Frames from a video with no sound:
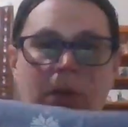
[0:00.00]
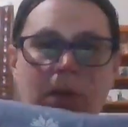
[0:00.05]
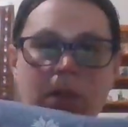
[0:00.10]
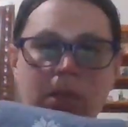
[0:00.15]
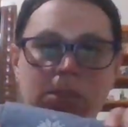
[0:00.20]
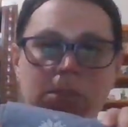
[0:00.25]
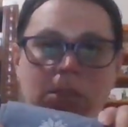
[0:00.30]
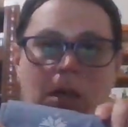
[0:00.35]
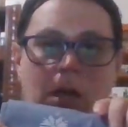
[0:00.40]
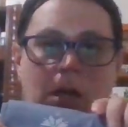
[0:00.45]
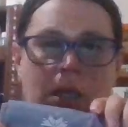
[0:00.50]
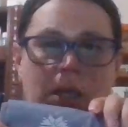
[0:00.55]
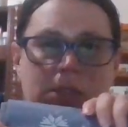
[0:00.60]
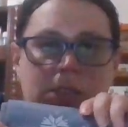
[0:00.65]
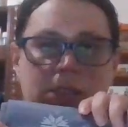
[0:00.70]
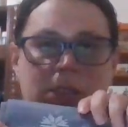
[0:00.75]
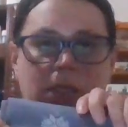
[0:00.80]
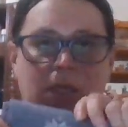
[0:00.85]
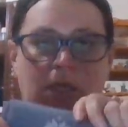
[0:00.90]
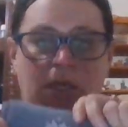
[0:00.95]
was on
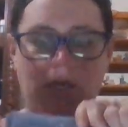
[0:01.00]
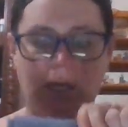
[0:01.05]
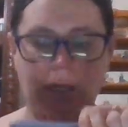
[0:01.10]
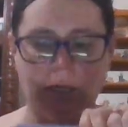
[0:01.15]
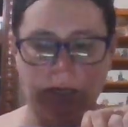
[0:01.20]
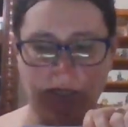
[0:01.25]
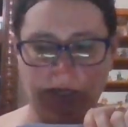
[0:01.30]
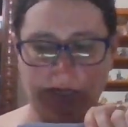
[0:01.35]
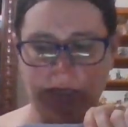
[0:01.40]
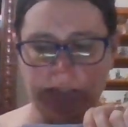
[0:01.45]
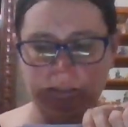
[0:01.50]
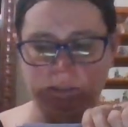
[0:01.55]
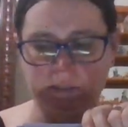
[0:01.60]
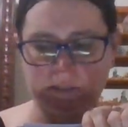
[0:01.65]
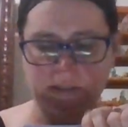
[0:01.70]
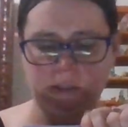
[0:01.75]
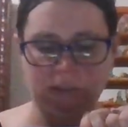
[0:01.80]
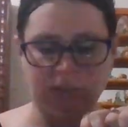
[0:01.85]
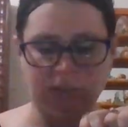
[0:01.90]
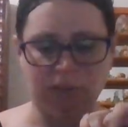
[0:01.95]
it, and
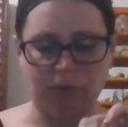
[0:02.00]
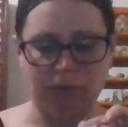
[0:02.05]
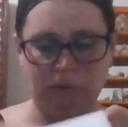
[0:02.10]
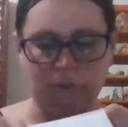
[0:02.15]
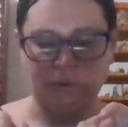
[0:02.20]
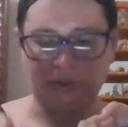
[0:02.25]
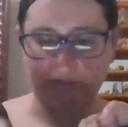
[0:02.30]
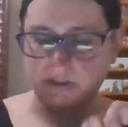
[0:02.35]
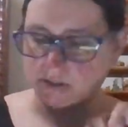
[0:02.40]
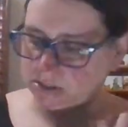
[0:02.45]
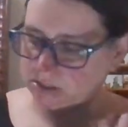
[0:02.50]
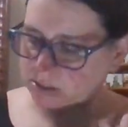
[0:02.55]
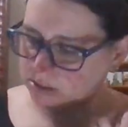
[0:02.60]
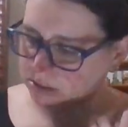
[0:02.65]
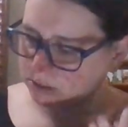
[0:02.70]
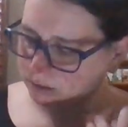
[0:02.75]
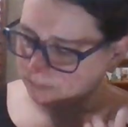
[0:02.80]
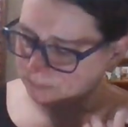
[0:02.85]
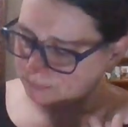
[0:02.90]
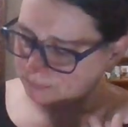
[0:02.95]
so you can
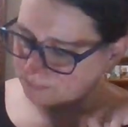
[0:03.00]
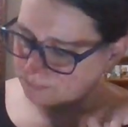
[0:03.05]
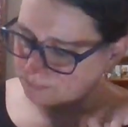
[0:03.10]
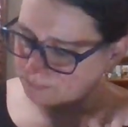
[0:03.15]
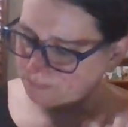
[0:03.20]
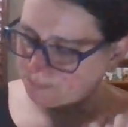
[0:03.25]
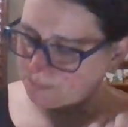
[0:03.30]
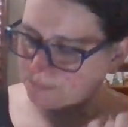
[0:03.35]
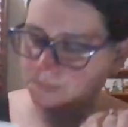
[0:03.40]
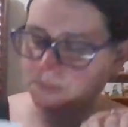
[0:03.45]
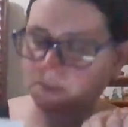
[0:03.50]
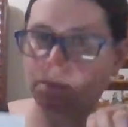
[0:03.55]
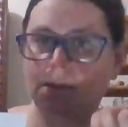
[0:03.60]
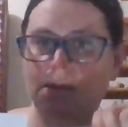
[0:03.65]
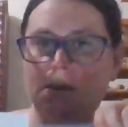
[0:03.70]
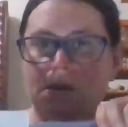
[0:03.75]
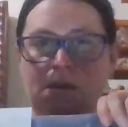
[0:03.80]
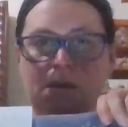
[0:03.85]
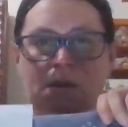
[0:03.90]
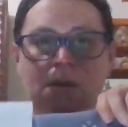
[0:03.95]
see
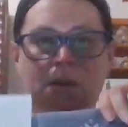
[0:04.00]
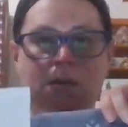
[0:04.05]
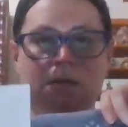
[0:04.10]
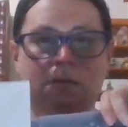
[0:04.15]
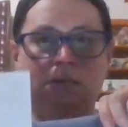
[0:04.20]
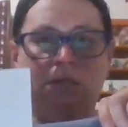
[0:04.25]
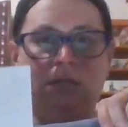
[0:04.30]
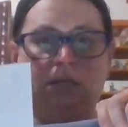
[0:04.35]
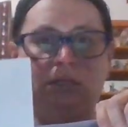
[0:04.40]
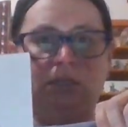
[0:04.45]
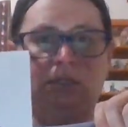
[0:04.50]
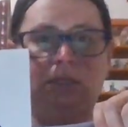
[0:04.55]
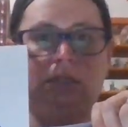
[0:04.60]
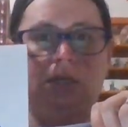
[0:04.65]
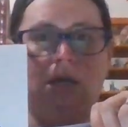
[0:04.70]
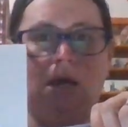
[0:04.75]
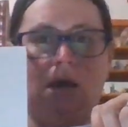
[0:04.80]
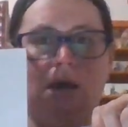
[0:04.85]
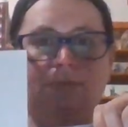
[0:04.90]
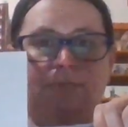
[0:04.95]
there's the
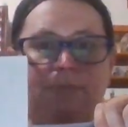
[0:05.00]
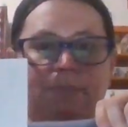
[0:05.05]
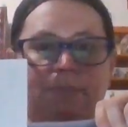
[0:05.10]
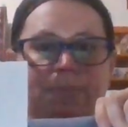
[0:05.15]
top